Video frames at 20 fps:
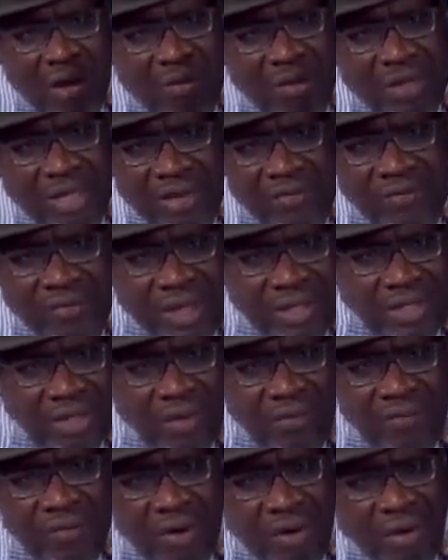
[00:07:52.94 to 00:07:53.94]
a
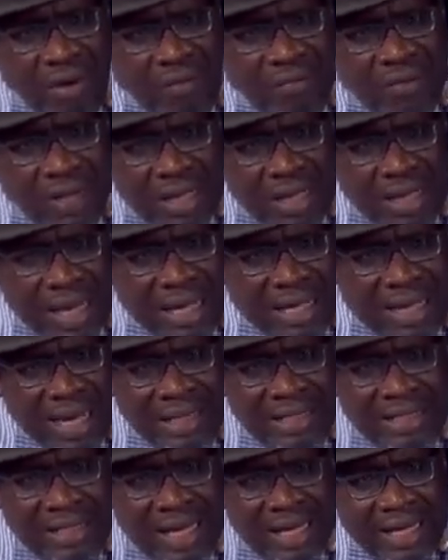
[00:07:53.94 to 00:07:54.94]
vessel
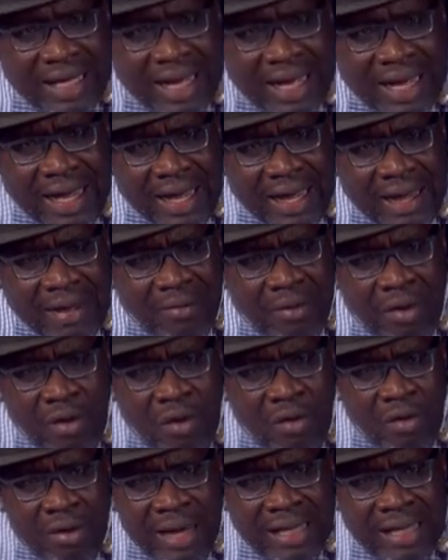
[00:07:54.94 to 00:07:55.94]

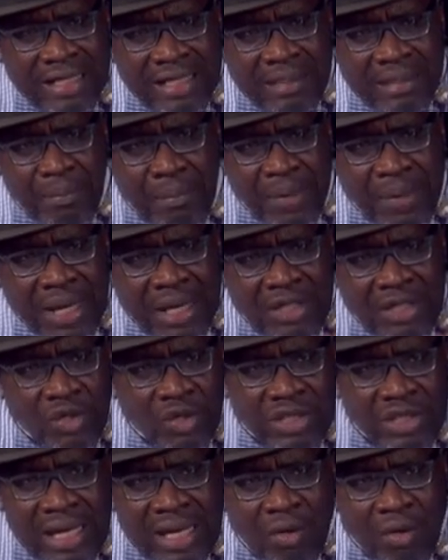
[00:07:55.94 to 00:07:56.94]
that is built to
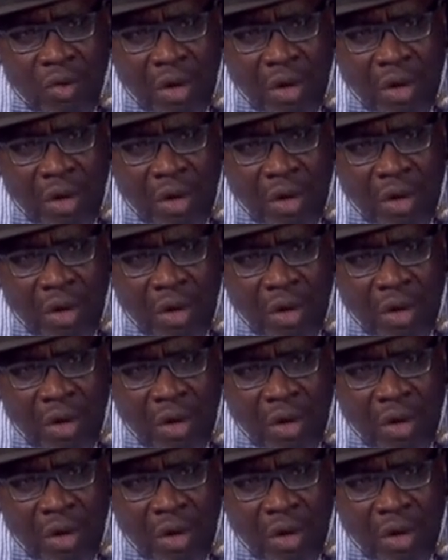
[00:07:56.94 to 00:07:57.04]
take 1